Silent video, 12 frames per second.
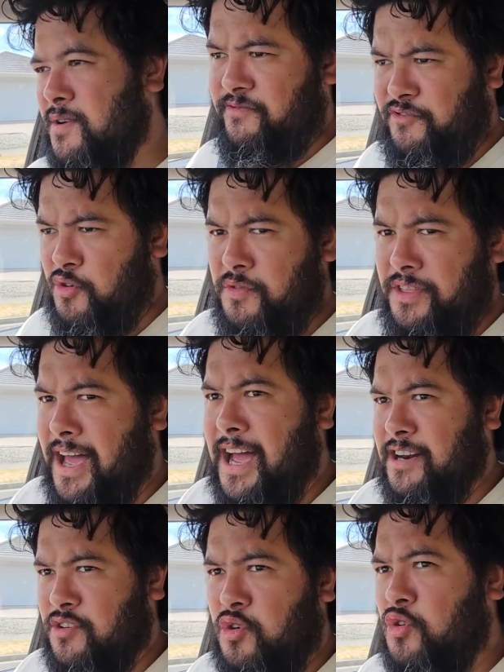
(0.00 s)
For the
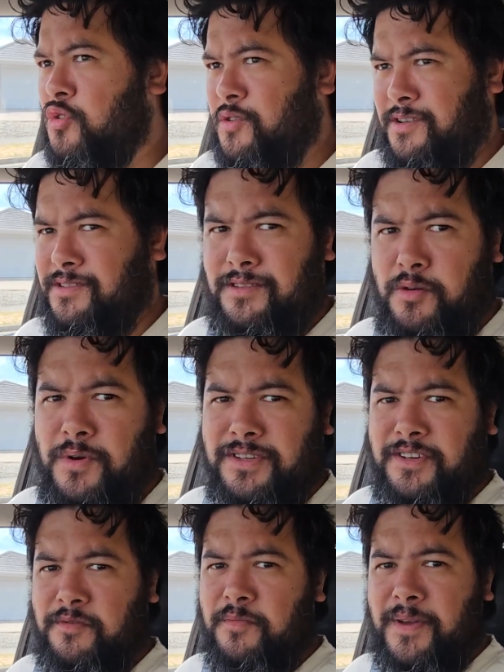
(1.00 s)
hardcore and the ones
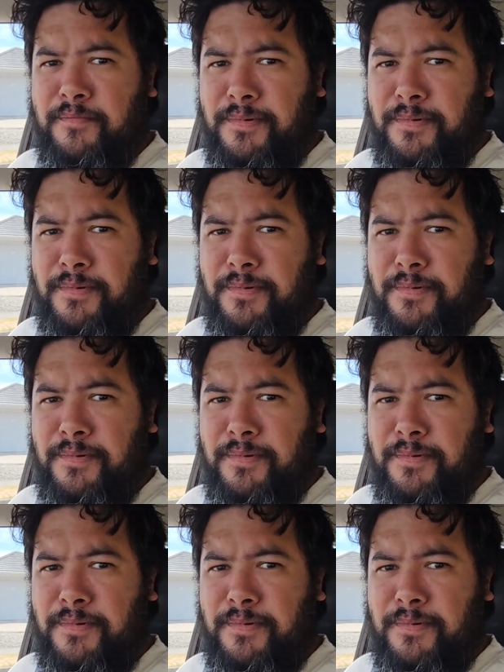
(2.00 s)
that have been